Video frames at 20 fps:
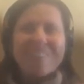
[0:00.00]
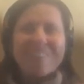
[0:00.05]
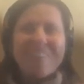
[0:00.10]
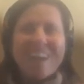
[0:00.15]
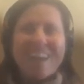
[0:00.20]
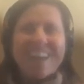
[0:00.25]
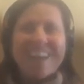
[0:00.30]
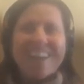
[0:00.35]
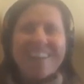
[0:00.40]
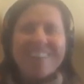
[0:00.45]
adding
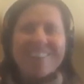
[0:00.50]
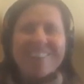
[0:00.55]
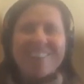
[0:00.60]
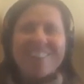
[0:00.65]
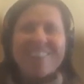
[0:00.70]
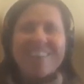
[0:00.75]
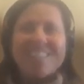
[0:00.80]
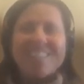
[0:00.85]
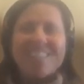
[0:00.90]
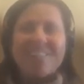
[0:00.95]
5
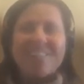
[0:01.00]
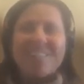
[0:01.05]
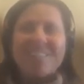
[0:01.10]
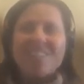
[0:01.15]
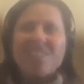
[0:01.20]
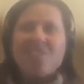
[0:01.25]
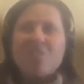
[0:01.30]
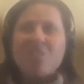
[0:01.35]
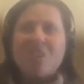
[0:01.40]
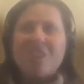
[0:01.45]
as I
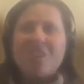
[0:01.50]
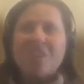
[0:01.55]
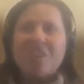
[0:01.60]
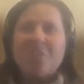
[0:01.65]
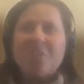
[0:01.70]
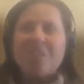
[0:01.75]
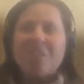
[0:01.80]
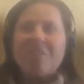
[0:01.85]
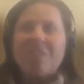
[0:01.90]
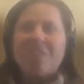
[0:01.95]
would get
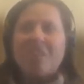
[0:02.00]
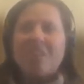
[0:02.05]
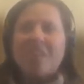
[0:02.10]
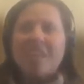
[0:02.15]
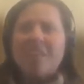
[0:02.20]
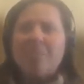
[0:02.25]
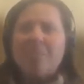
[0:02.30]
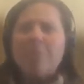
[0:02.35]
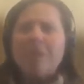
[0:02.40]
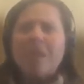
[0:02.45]
stronger or whatever.
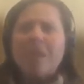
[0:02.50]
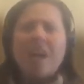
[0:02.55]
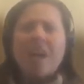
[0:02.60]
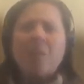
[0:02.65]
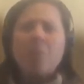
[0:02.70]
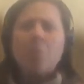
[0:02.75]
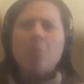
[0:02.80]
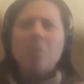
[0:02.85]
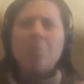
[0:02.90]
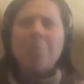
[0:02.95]
But
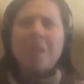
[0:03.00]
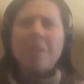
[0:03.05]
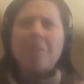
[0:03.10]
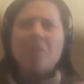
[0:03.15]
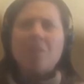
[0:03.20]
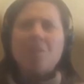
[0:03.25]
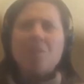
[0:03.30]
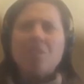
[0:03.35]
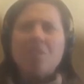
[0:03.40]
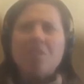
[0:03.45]
I wouldn't be
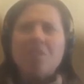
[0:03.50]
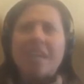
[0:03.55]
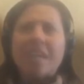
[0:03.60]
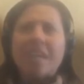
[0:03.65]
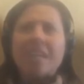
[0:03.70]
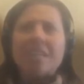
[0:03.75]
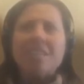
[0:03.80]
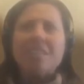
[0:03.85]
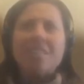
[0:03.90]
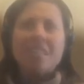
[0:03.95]
able to do
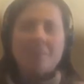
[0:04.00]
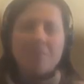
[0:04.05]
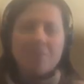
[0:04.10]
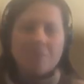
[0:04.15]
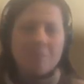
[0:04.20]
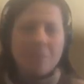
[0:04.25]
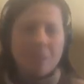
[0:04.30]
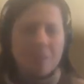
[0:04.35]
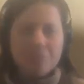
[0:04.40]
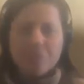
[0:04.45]
that
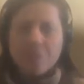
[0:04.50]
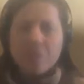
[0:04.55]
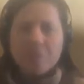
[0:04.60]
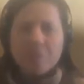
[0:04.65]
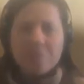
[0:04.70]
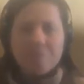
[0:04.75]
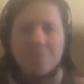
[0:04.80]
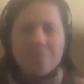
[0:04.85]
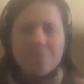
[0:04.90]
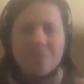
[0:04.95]
except for my
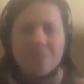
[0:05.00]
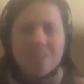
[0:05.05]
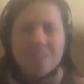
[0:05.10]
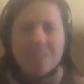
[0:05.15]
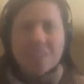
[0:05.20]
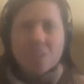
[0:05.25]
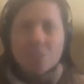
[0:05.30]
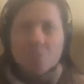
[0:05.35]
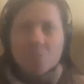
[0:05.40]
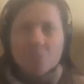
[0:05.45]
phone,
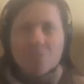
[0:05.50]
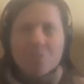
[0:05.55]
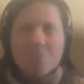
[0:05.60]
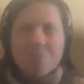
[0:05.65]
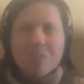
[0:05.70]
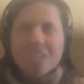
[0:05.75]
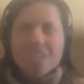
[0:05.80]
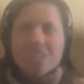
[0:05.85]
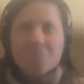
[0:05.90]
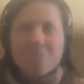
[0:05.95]
which
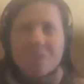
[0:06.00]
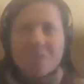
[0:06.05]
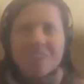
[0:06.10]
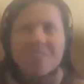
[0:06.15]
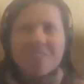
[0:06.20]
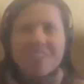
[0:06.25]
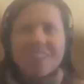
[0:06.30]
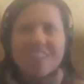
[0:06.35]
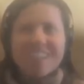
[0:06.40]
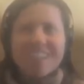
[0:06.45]
reminds me
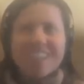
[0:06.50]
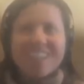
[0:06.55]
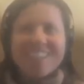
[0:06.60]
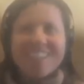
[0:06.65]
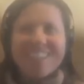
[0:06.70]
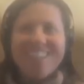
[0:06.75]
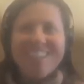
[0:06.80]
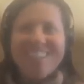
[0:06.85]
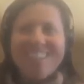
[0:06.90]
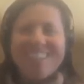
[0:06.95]
every
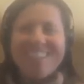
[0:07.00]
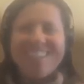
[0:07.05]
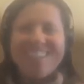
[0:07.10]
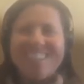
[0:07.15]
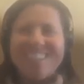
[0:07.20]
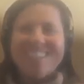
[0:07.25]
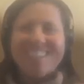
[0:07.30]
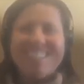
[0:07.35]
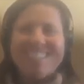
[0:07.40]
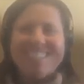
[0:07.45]
day
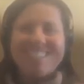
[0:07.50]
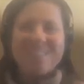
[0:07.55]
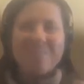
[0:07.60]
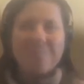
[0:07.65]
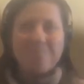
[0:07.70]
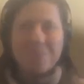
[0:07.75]
to